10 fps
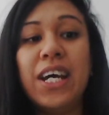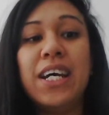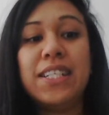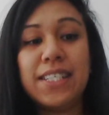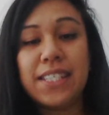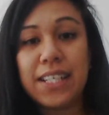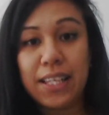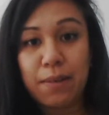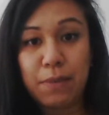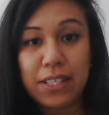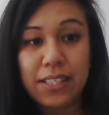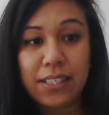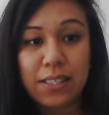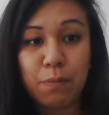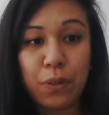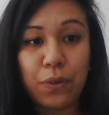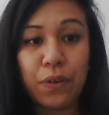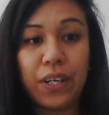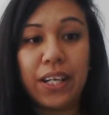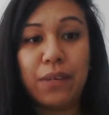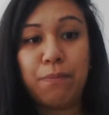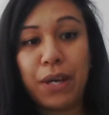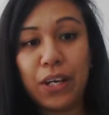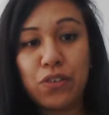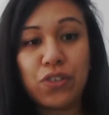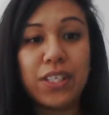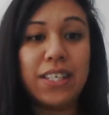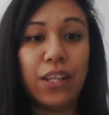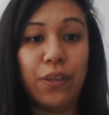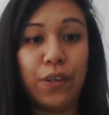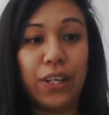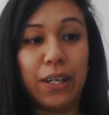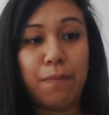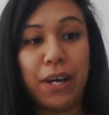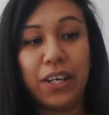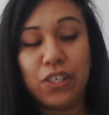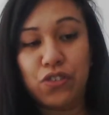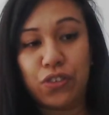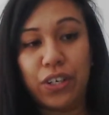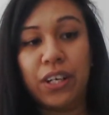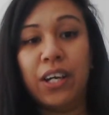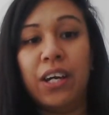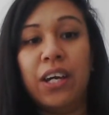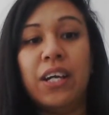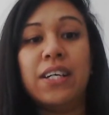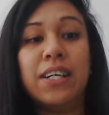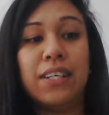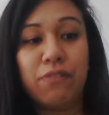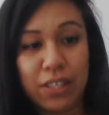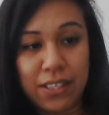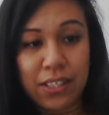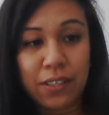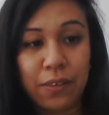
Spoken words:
testing limits, exploring boundaries, and learning about injury risk.